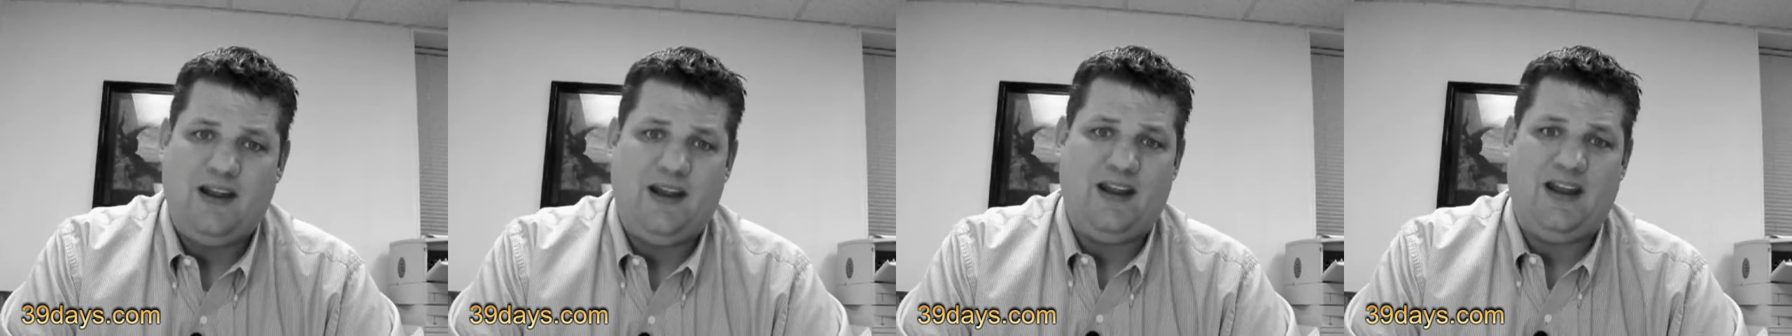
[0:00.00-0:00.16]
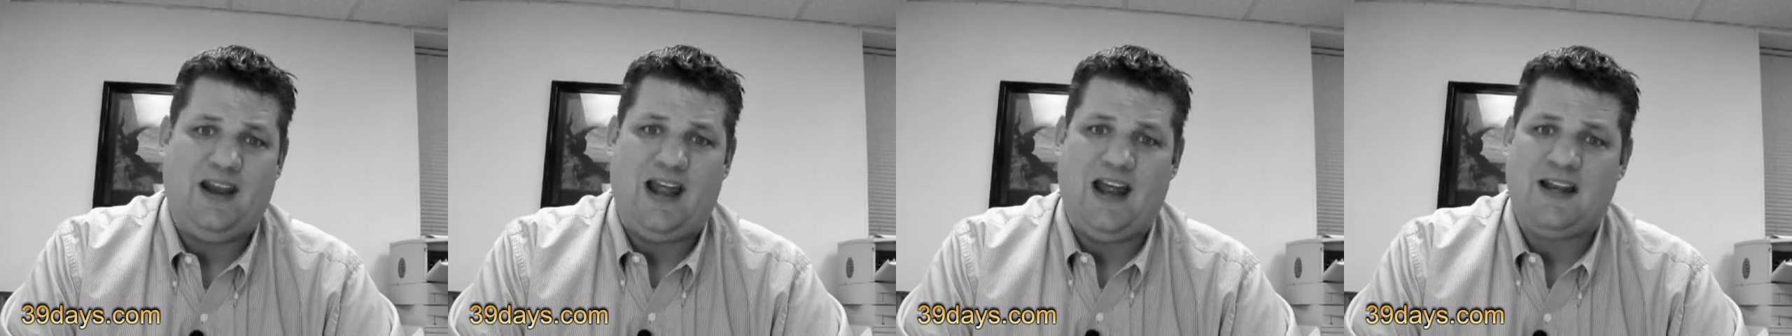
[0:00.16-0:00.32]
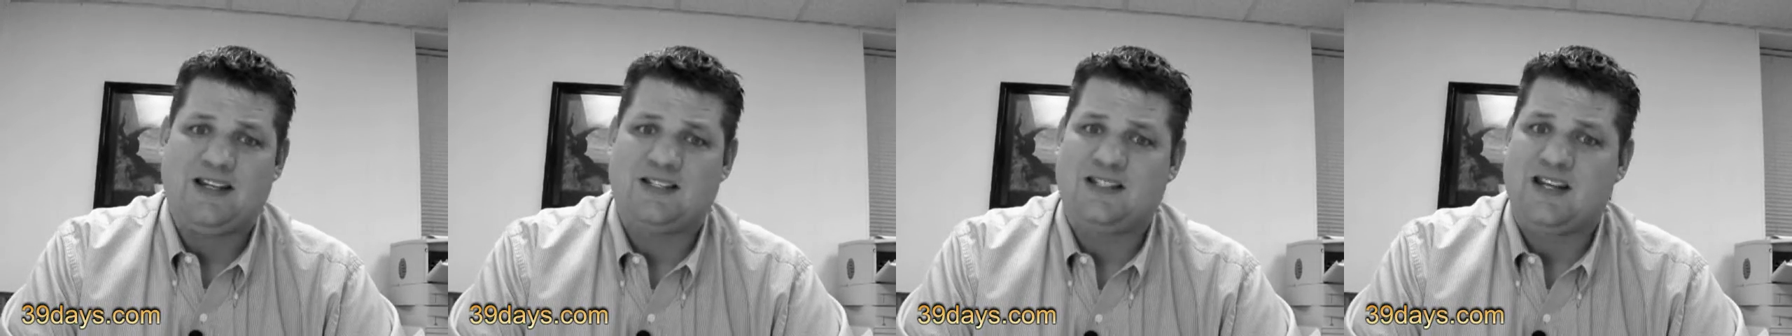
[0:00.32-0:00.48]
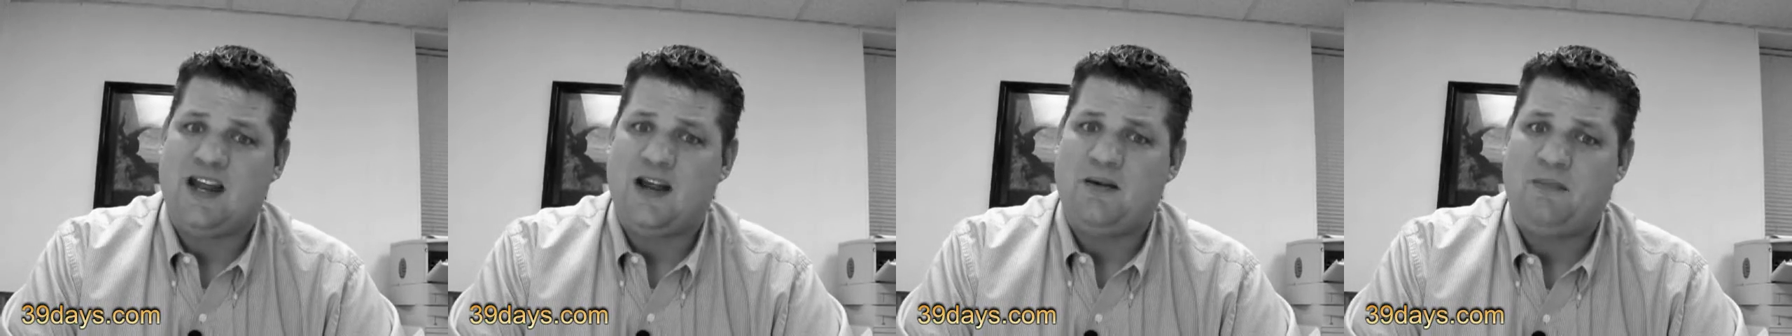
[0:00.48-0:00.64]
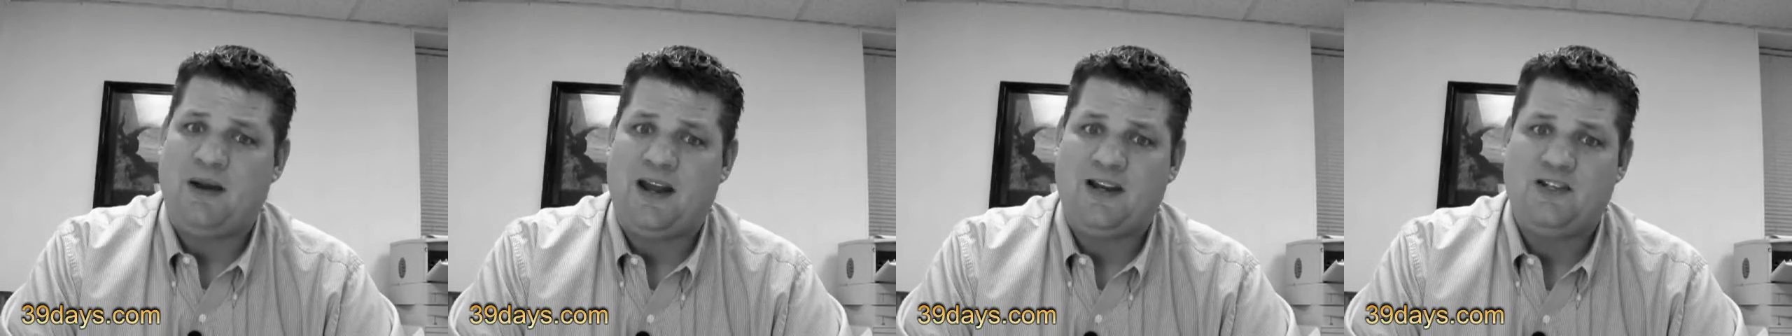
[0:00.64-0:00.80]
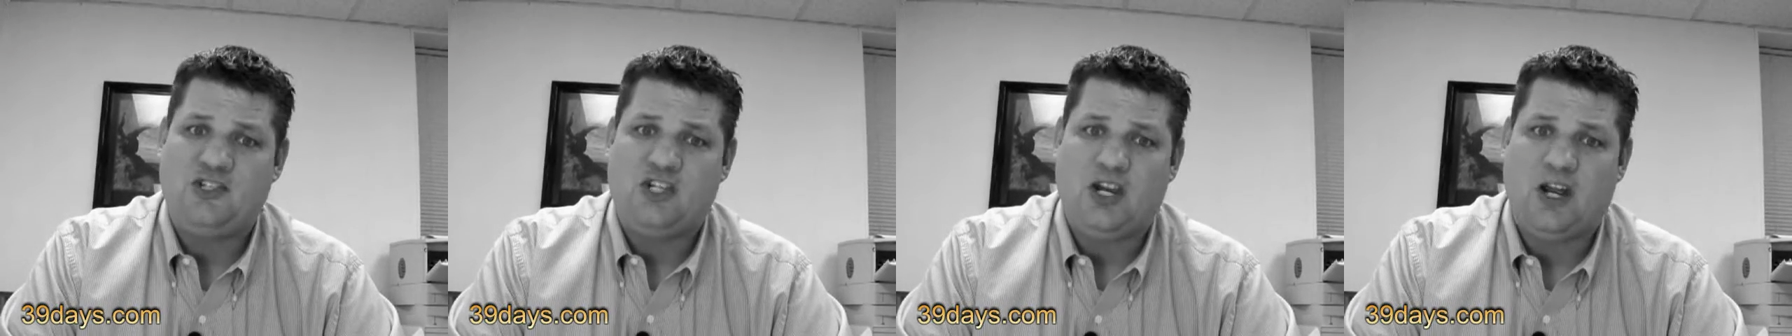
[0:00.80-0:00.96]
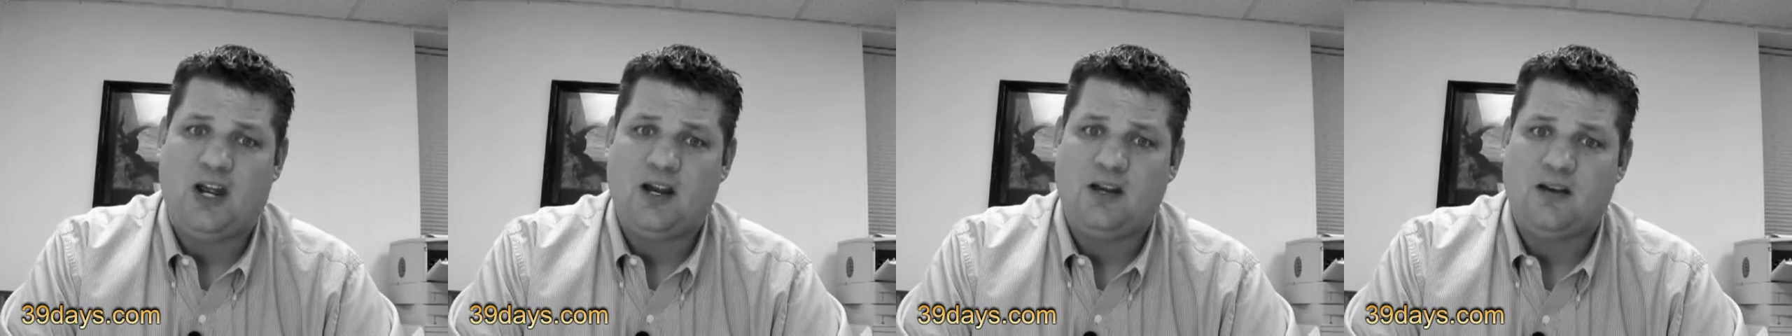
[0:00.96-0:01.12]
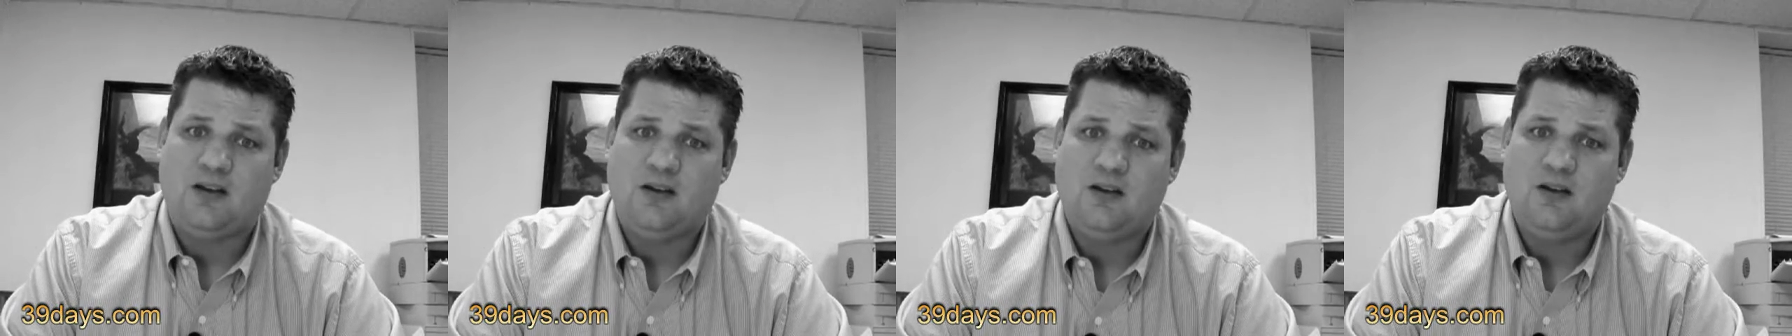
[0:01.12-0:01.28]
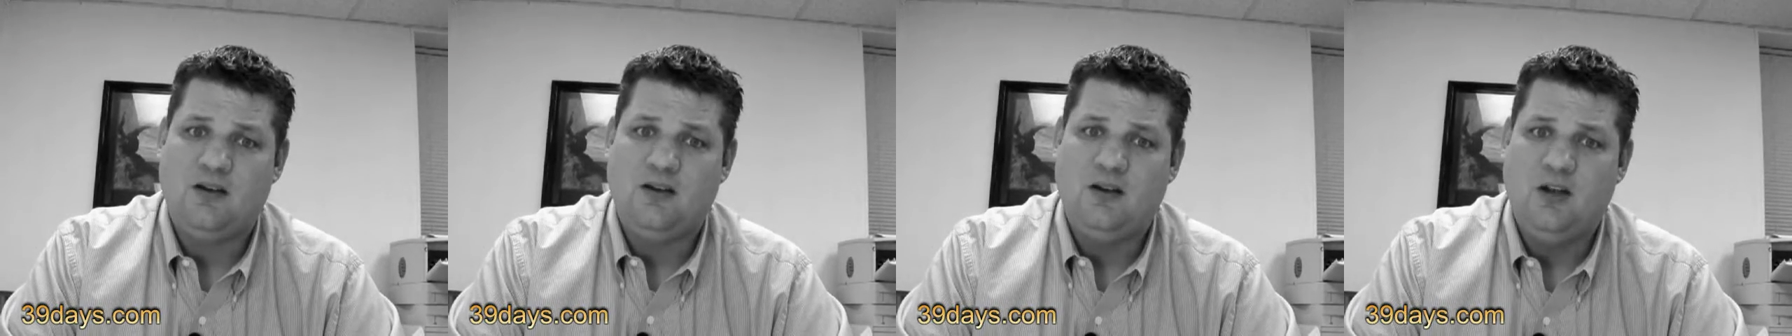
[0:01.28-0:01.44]
And last time I
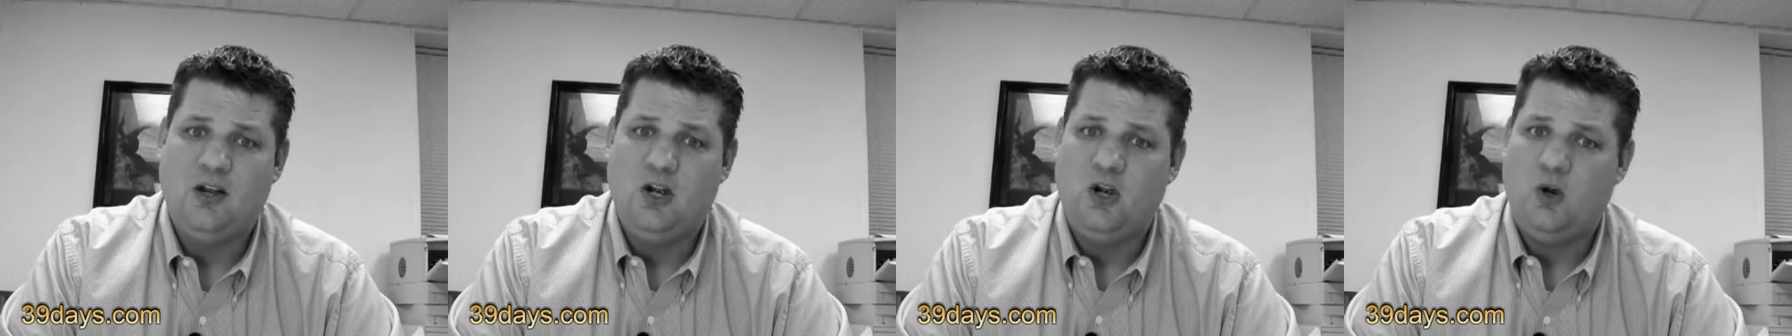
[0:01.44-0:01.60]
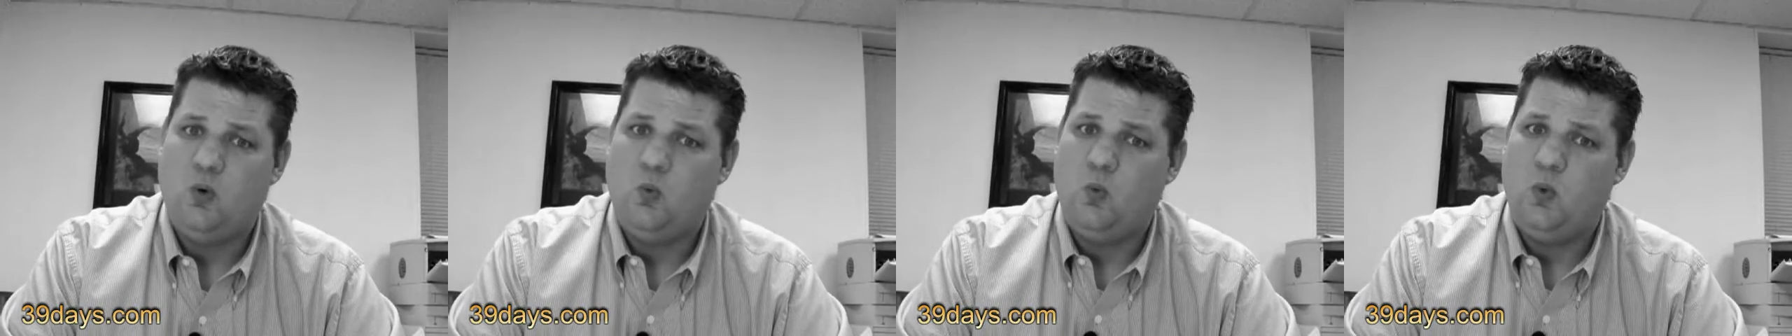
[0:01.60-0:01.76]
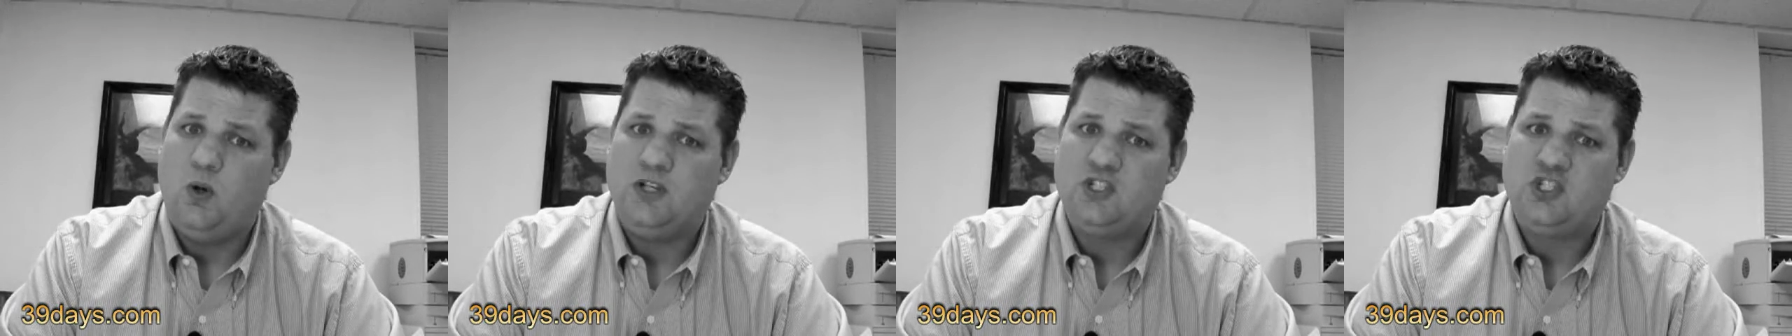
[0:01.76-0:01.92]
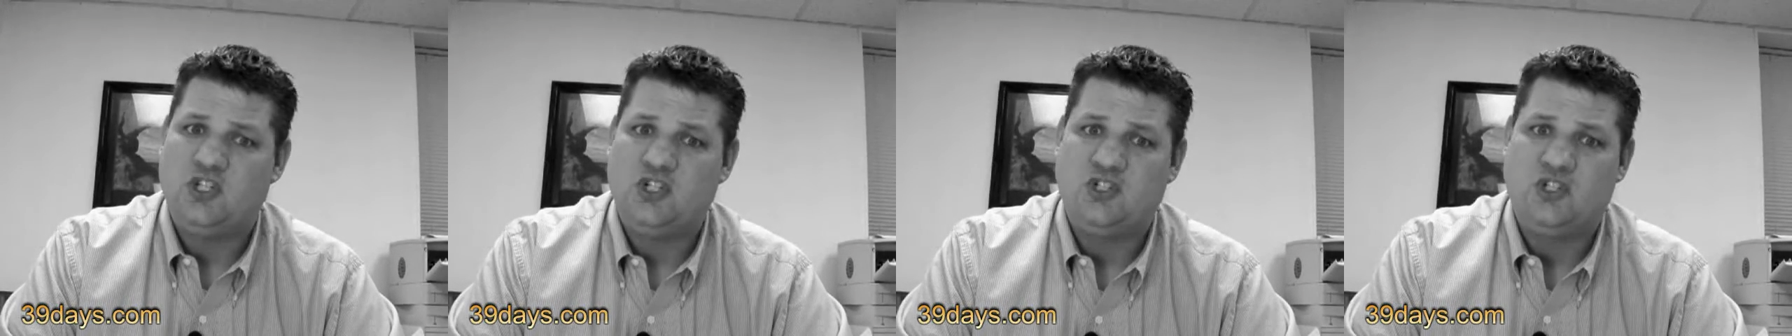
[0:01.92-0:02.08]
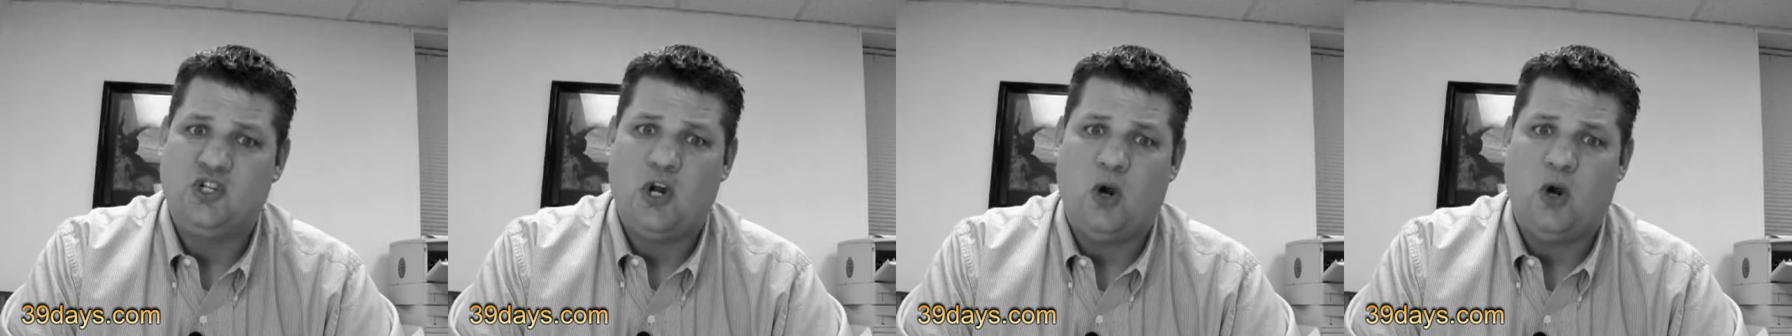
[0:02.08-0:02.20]
checked, wishes